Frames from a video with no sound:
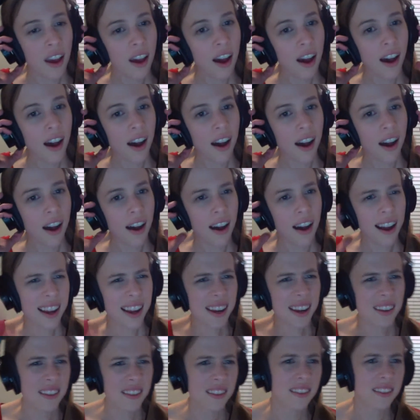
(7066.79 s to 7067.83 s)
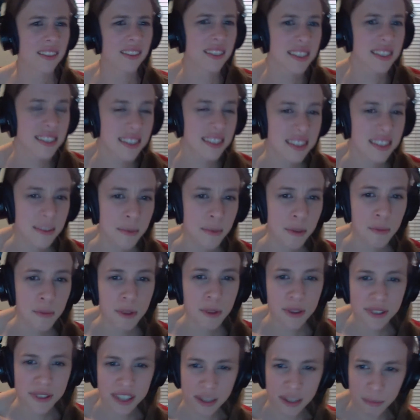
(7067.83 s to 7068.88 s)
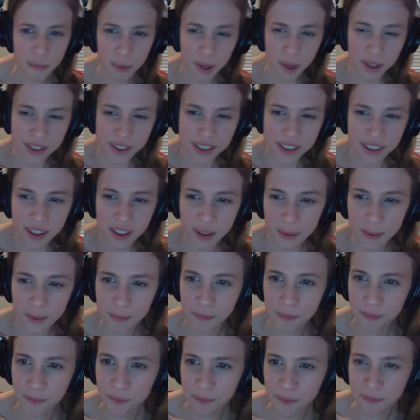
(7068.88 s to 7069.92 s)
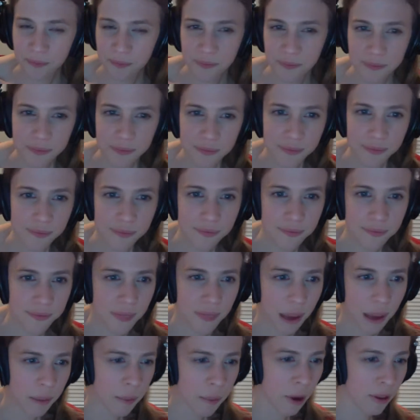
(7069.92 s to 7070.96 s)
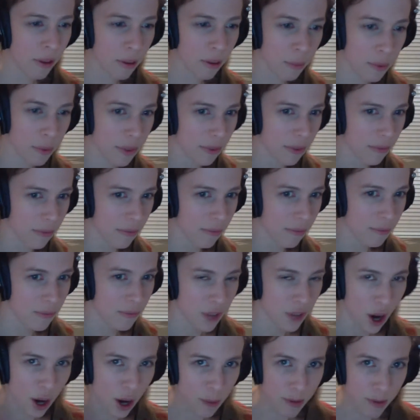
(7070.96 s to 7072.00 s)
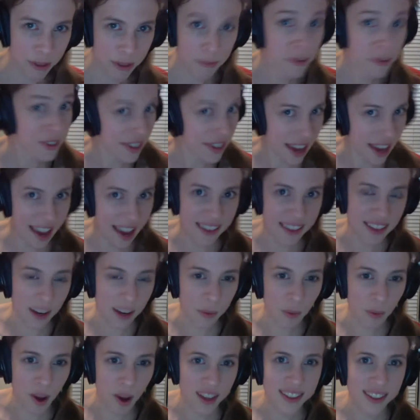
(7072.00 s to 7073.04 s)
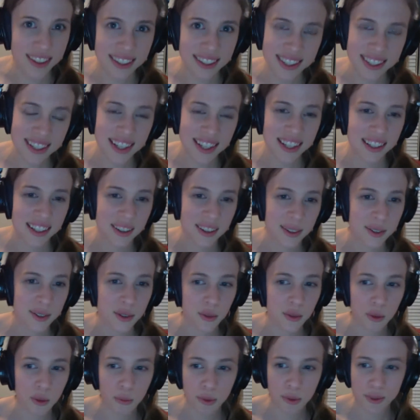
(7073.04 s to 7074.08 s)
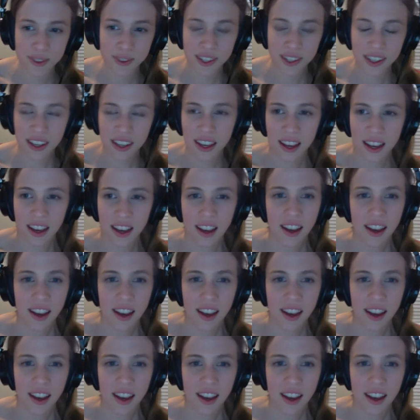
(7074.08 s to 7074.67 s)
Uh, I gotta listen to some of the music, but um, I probably would talk about the music as I was listening to the music.